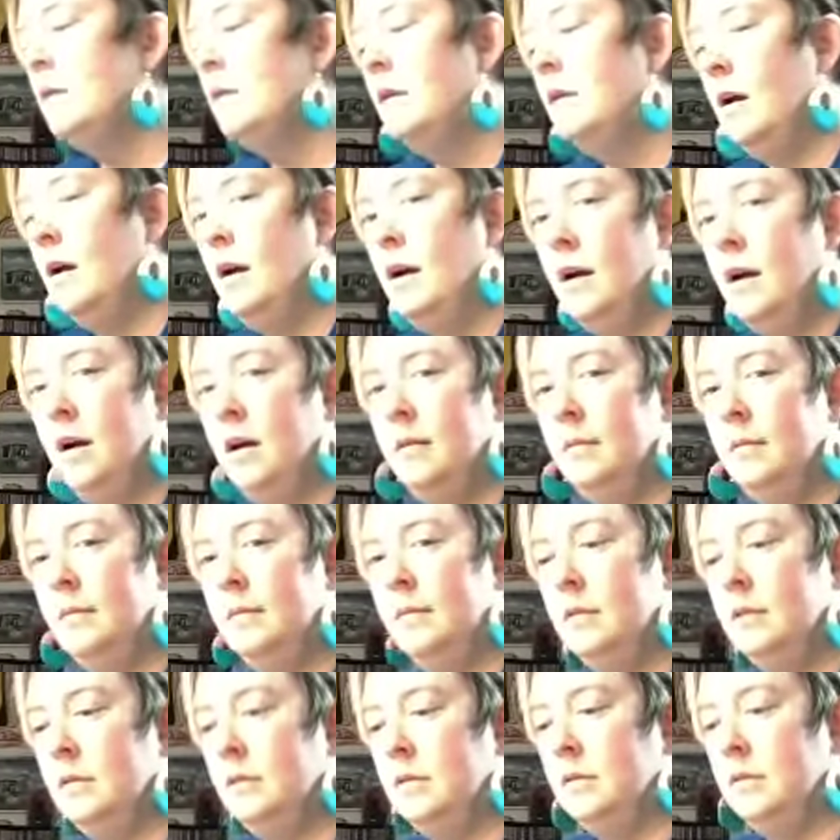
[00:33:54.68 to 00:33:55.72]
For those of you who
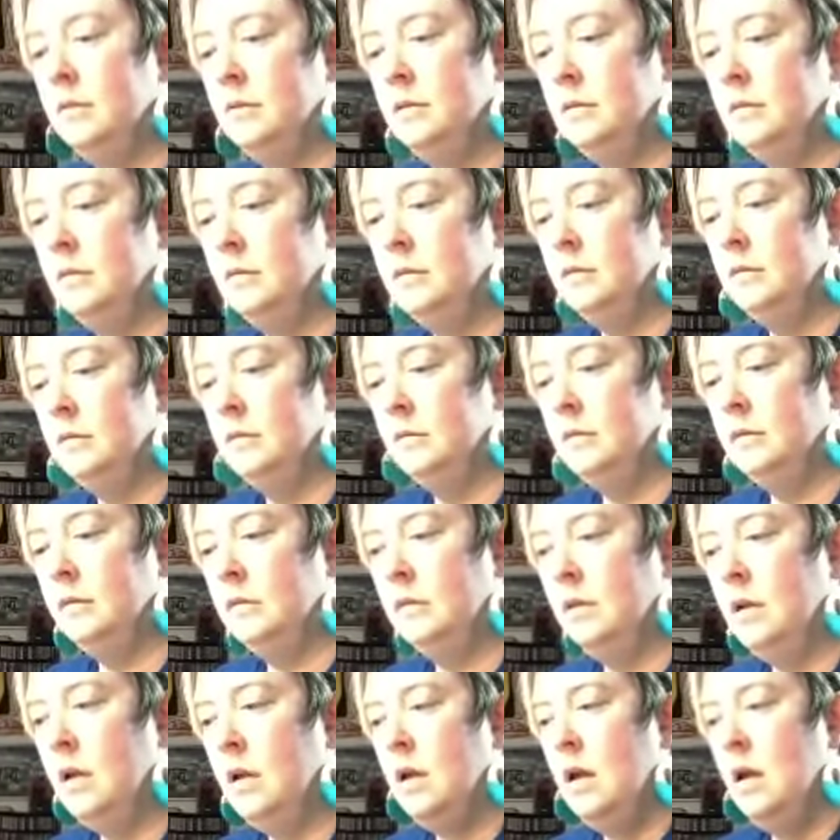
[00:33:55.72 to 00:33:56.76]
use bigger
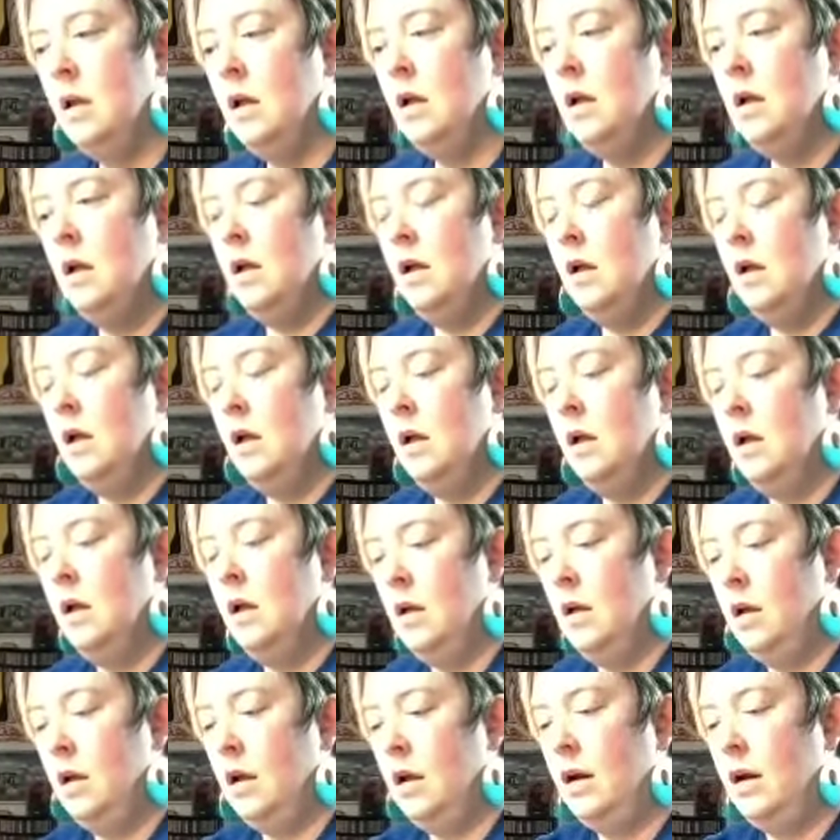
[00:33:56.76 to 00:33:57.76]
brushes and bigger paint.